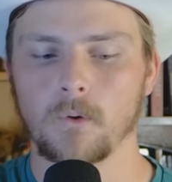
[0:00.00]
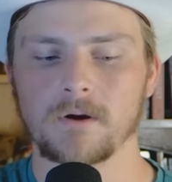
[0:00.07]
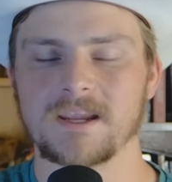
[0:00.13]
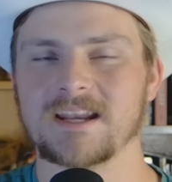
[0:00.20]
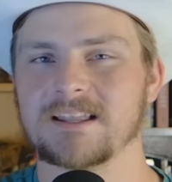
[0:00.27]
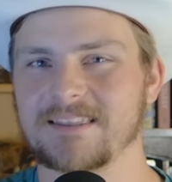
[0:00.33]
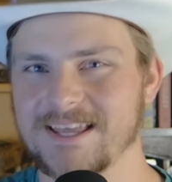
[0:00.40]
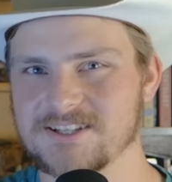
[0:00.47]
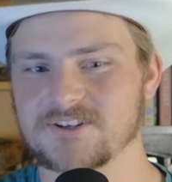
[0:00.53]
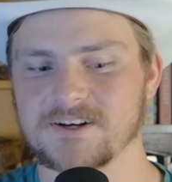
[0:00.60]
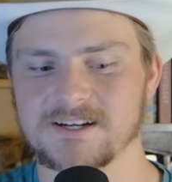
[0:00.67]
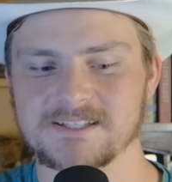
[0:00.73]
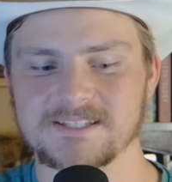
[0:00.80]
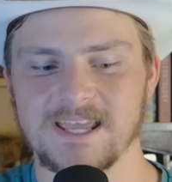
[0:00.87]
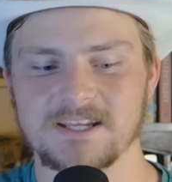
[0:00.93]
or in a lesser
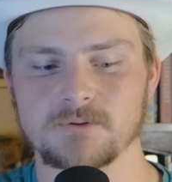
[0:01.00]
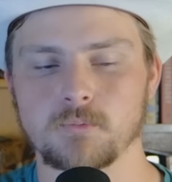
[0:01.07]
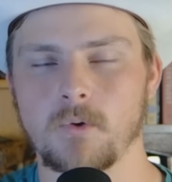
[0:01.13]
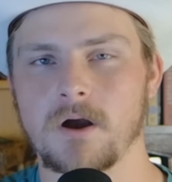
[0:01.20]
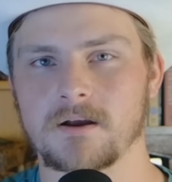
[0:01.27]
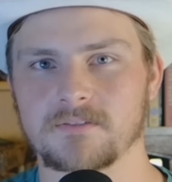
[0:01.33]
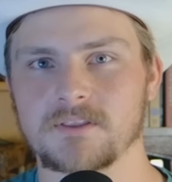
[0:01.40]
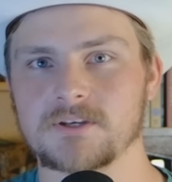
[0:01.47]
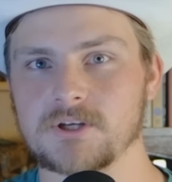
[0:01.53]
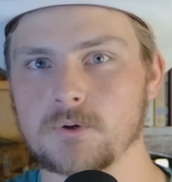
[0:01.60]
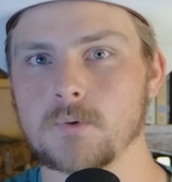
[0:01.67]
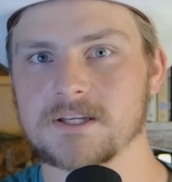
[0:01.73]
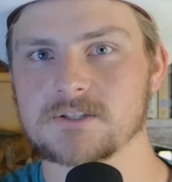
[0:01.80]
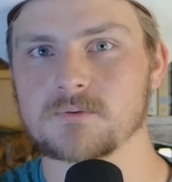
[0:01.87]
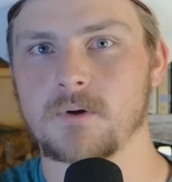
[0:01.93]
extent, the
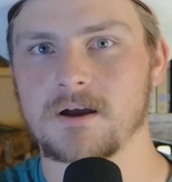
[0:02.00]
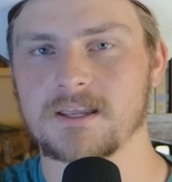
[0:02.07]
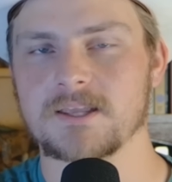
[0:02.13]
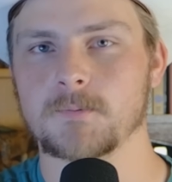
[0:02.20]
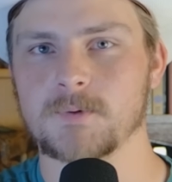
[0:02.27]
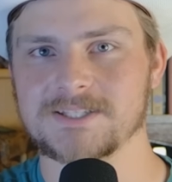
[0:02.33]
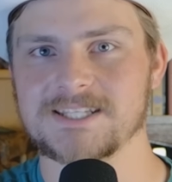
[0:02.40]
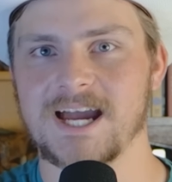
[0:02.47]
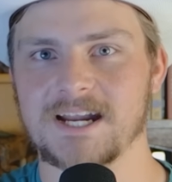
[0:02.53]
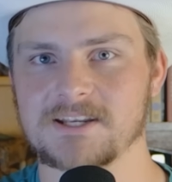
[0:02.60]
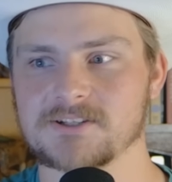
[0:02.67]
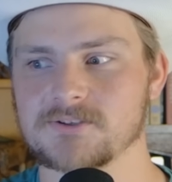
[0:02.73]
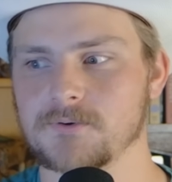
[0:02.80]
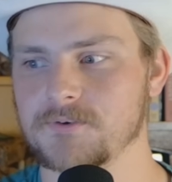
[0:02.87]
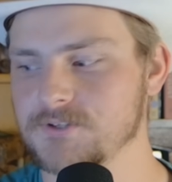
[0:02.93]
newest Walking with
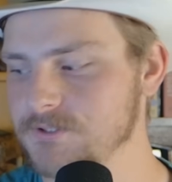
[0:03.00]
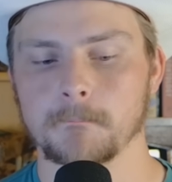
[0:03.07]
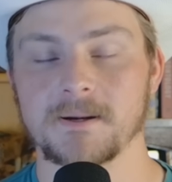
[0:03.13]
Dinosaurs.